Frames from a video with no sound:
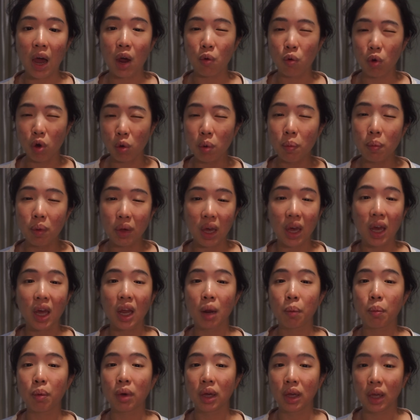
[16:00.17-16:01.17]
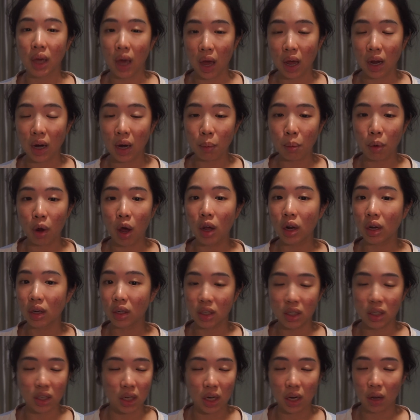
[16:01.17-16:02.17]
will be picking it up again. I'm not
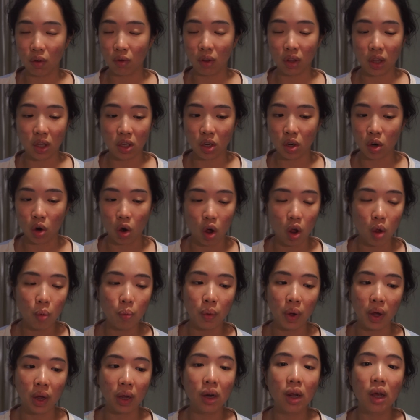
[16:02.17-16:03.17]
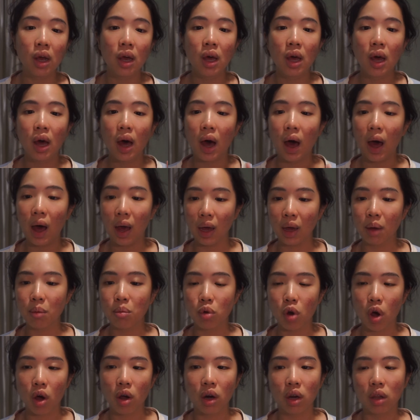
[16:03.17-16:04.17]
DNFing this at all, but I am
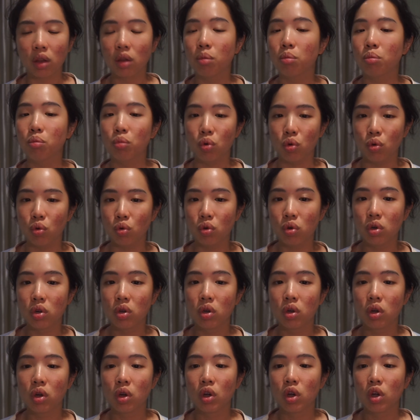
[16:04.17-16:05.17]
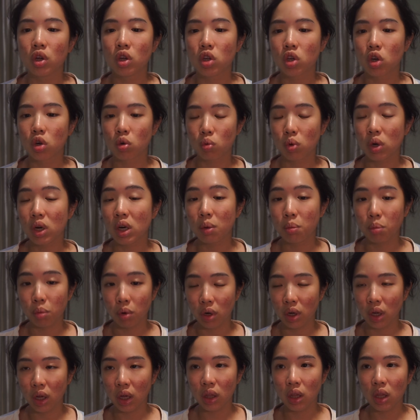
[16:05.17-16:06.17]
not in the mood to read a book
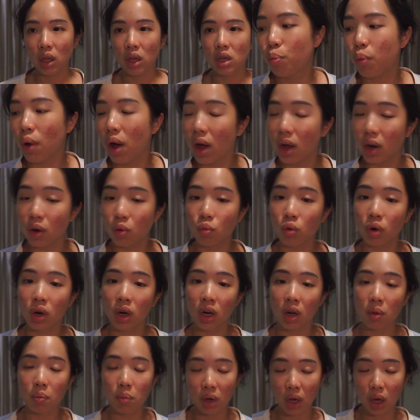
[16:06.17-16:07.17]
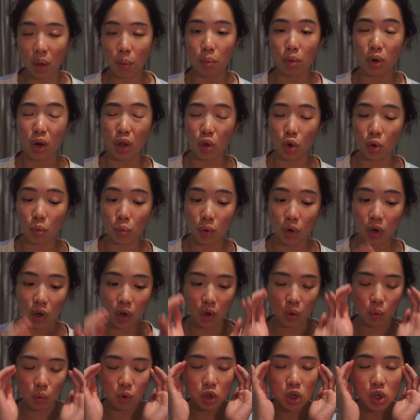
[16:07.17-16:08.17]
like this. But we're gonna pick up another
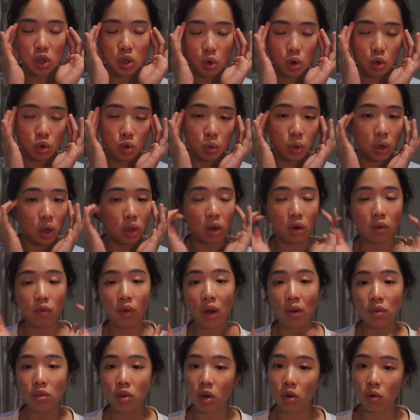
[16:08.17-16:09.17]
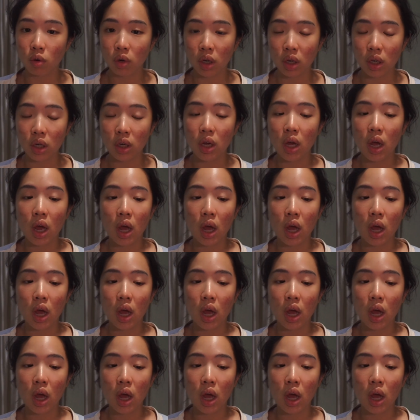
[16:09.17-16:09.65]
book, which is also another 5-star read